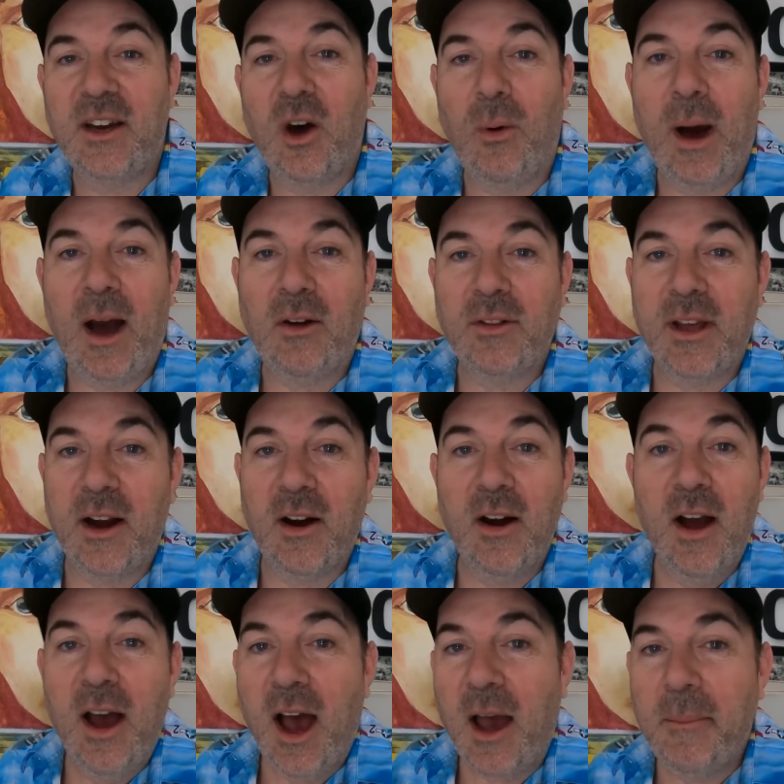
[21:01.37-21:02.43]
to go out there.
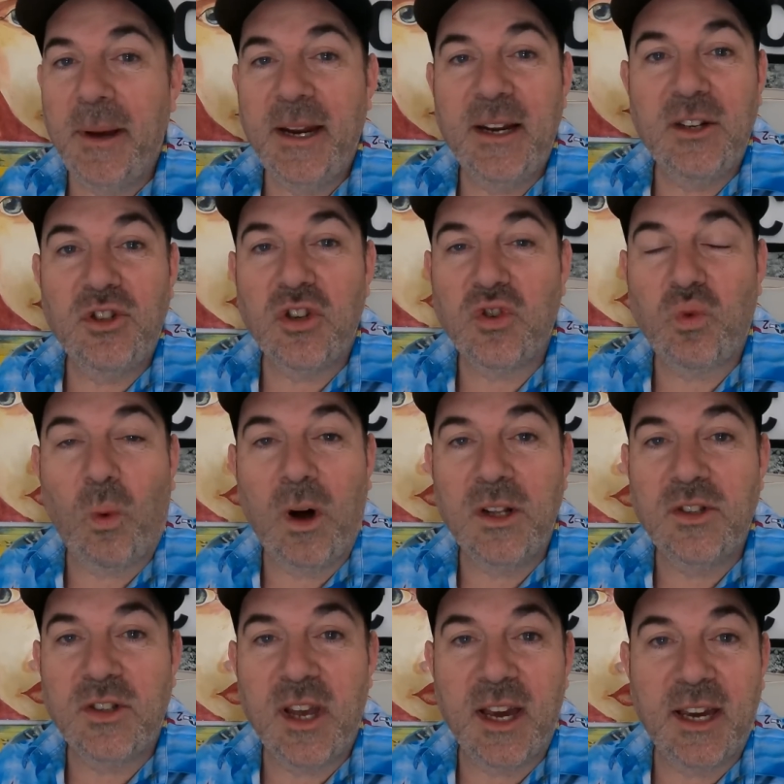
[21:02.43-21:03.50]
I mean, in just
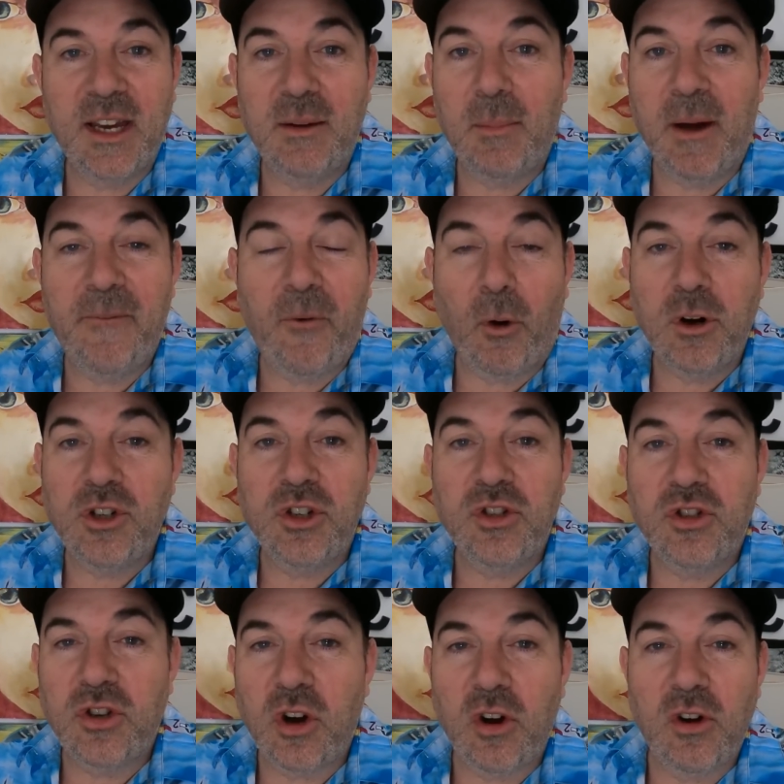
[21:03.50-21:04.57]
one second, my
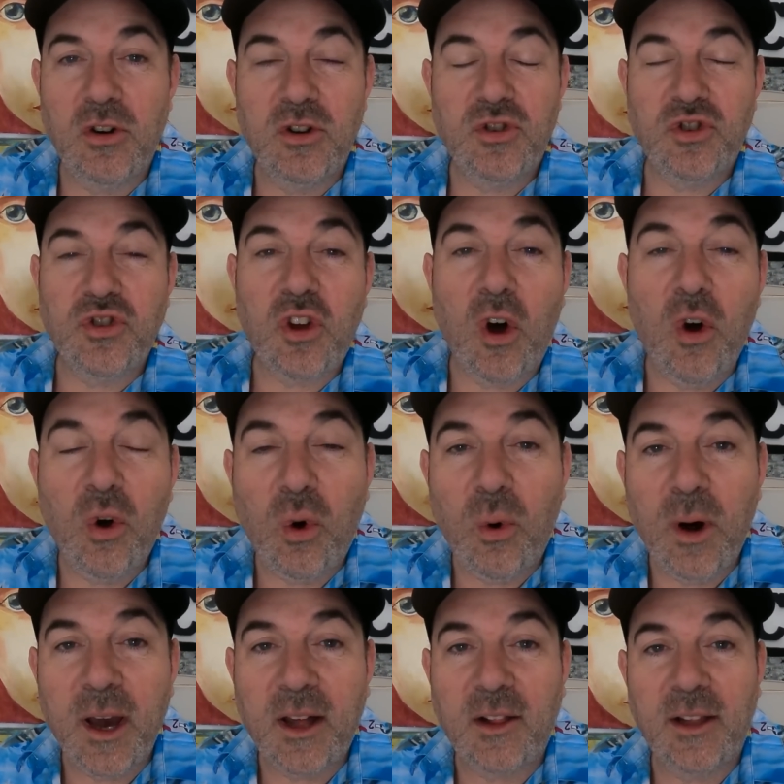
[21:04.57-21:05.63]
fortunes turned so
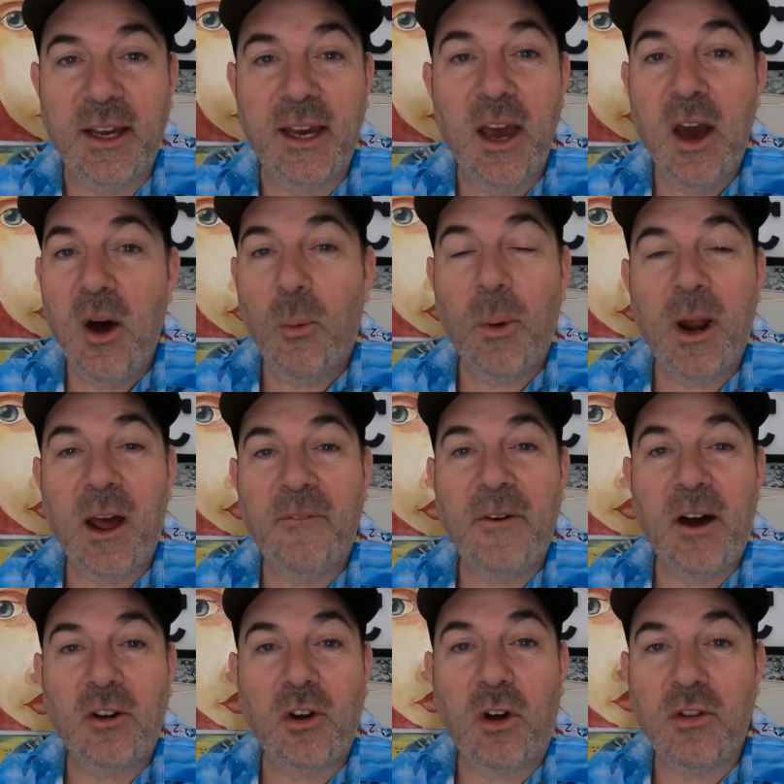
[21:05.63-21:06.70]
quickly when I
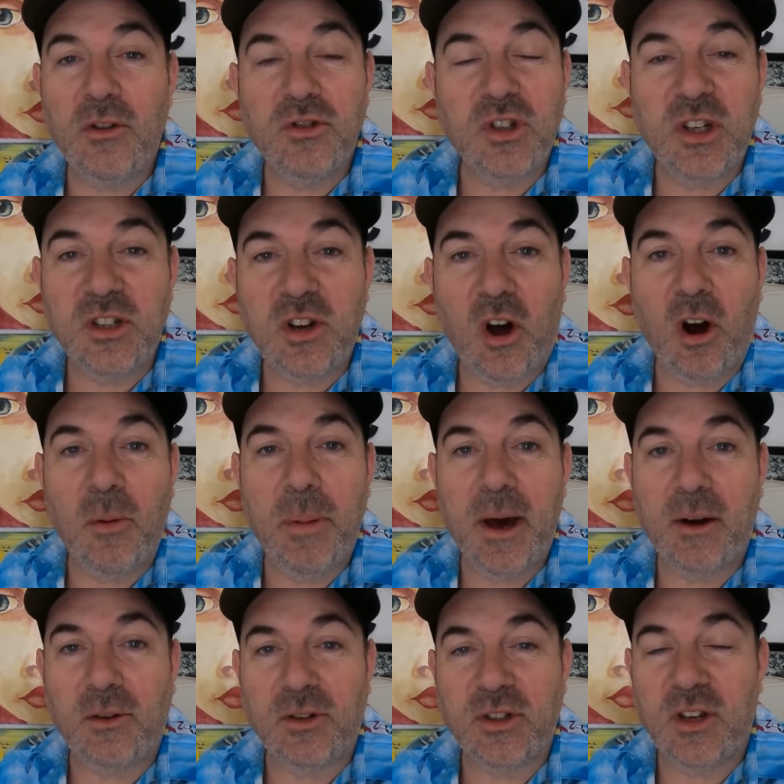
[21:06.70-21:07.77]
found all those guitar
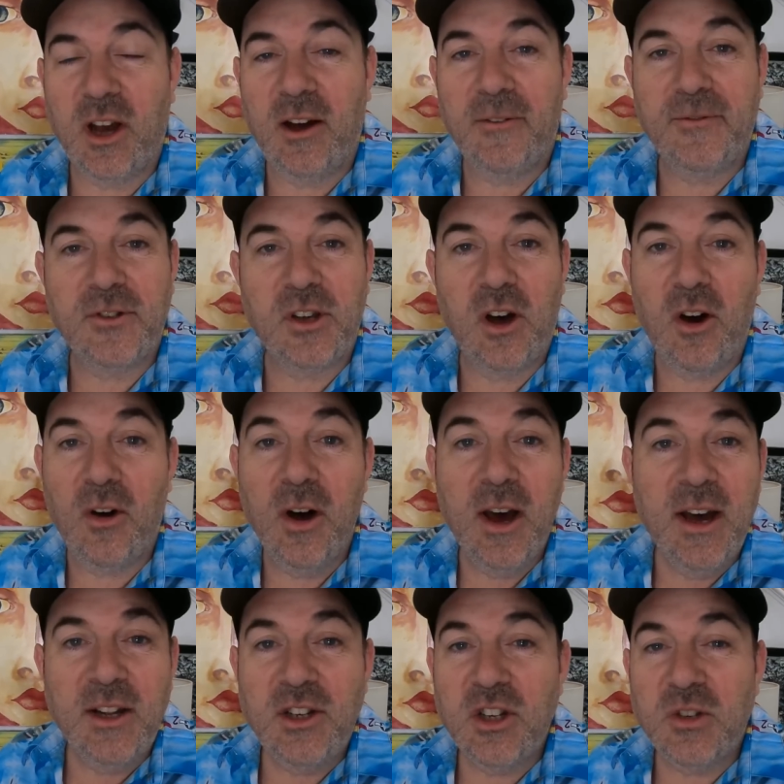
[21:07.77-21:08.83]
pedal stuff. So
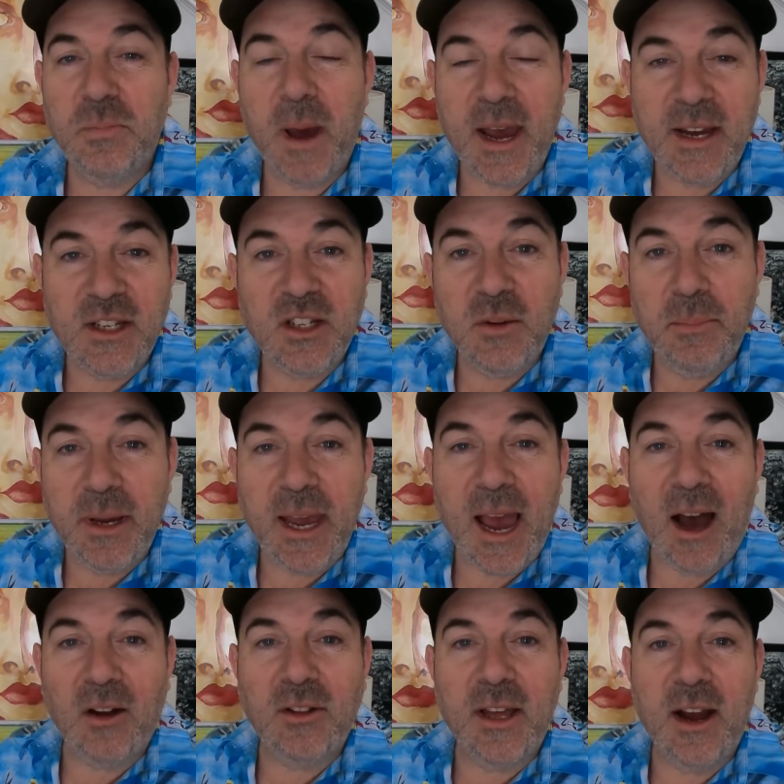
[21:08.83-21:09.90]
just pays to be
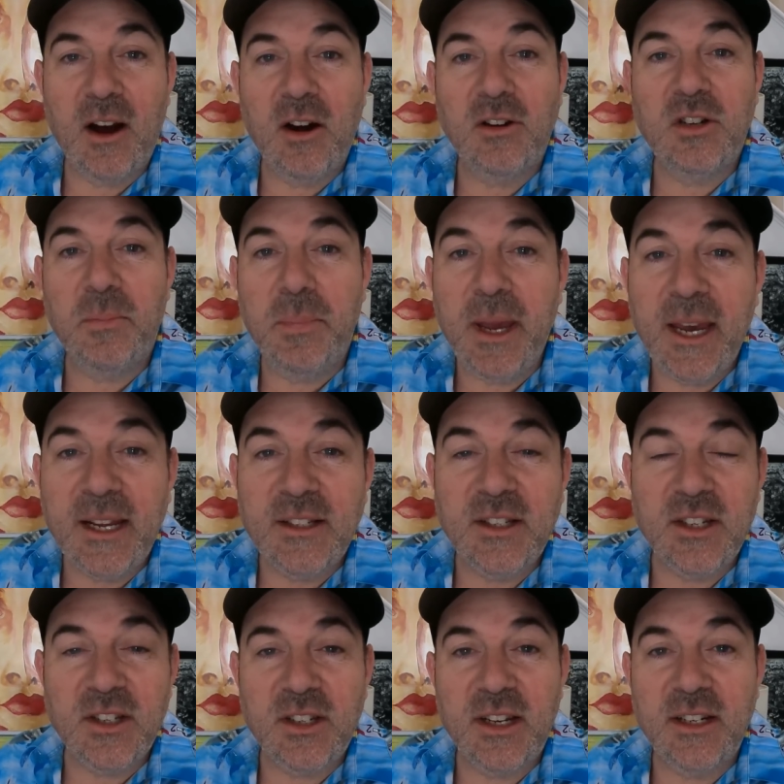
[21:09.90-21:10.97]
out there, to be
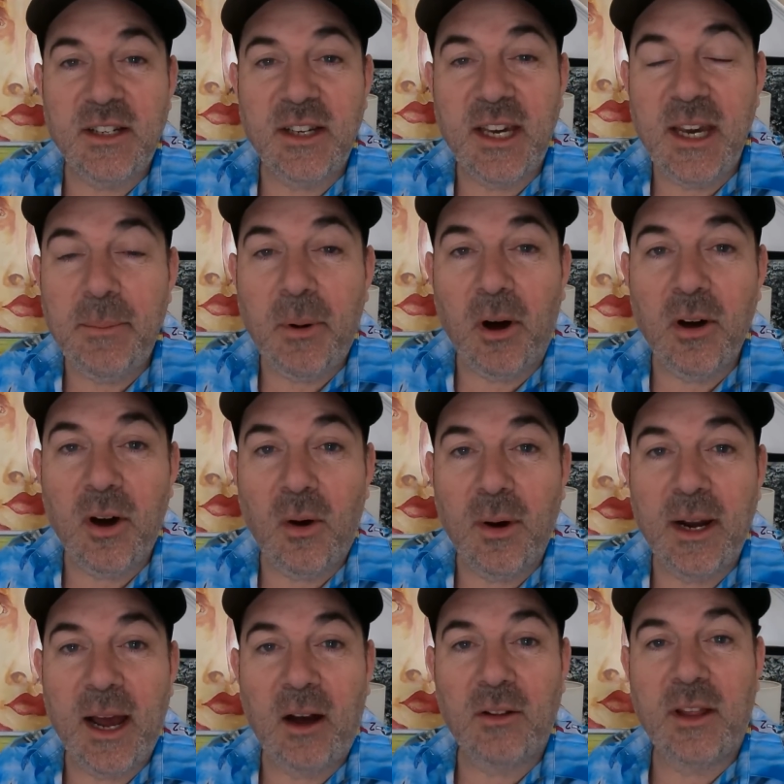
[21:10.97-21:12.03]
consistent, to keep on
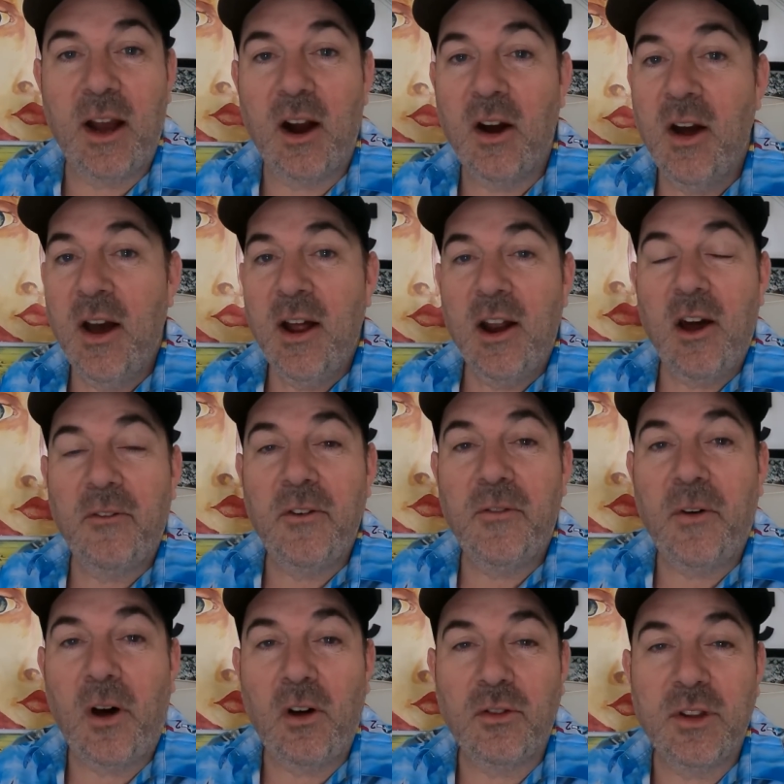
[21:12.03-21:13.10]
going out there. Now, if you
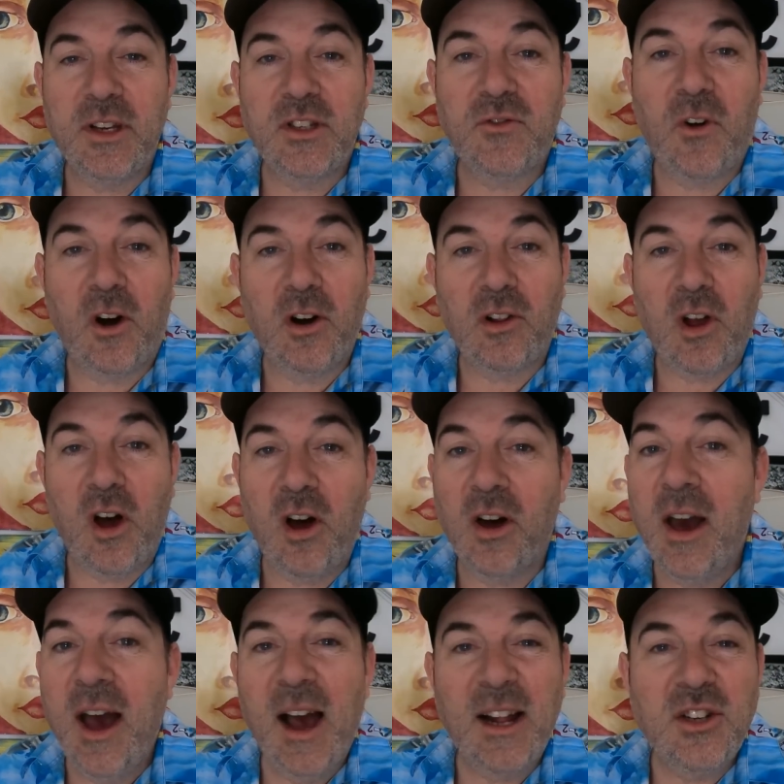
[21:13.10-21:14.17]
followed this far
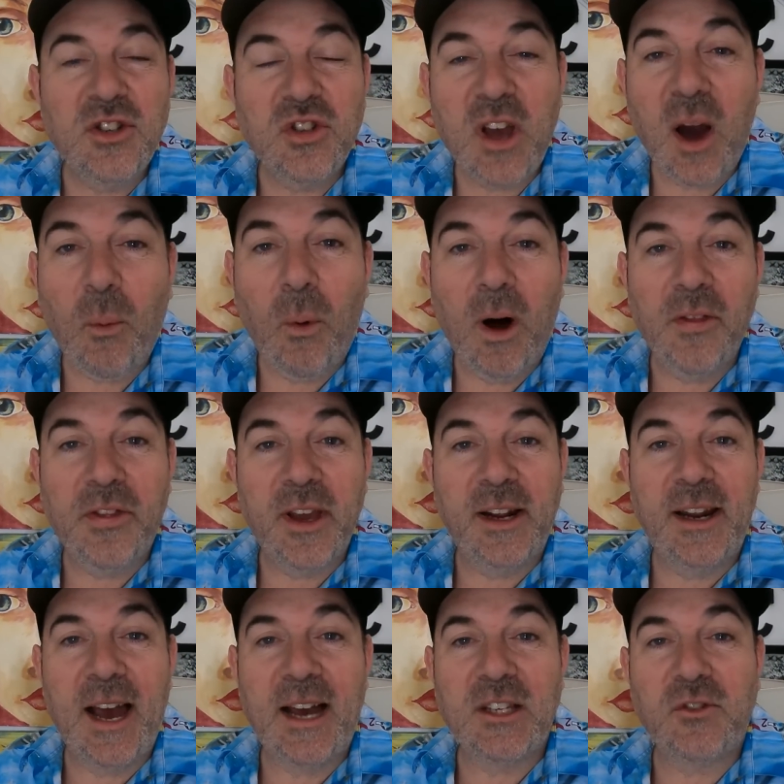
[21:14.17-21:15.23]
along, I just got one
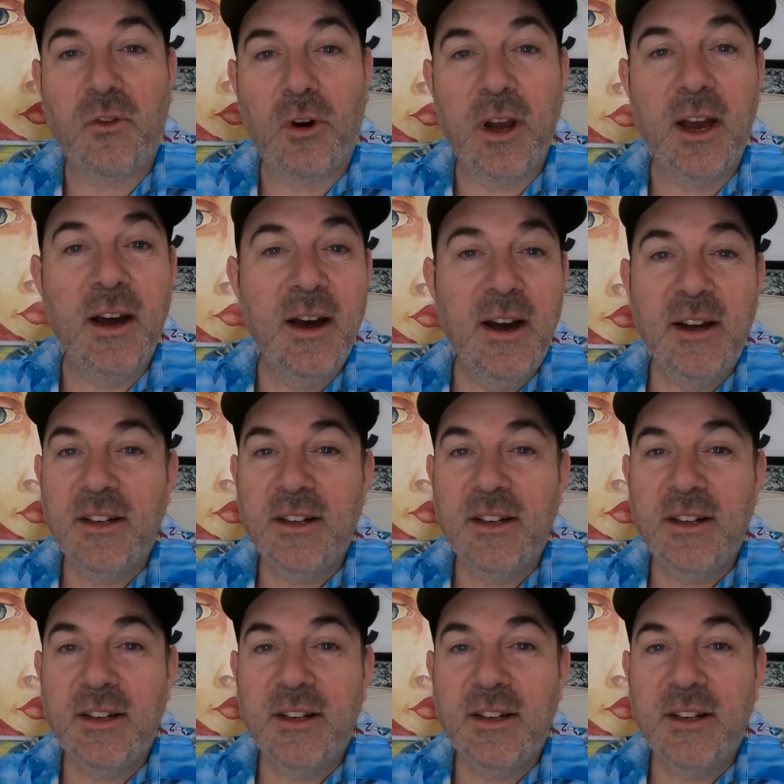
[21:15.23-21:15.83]
thing to ask for you.